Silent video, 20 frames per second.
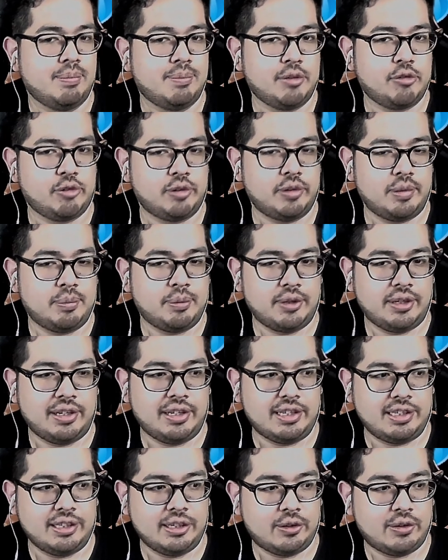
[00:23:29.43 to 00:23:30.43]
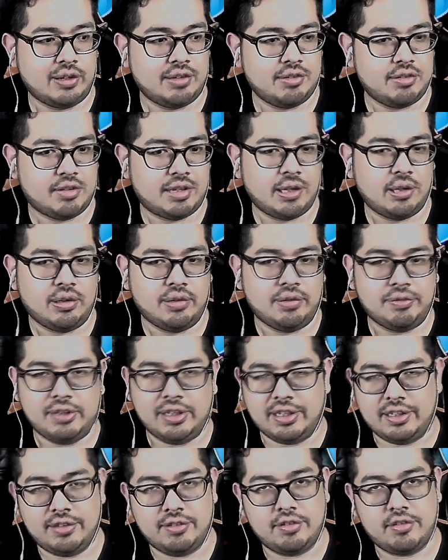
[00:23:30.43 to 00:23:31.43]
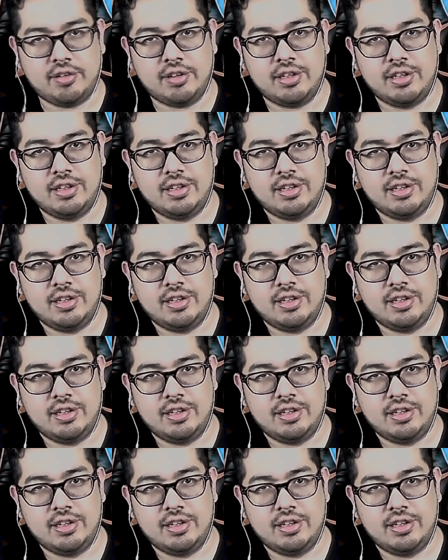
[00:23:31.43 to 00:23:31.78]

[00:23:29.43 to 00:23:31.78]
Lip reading: best way to put it, in the grand scale of things.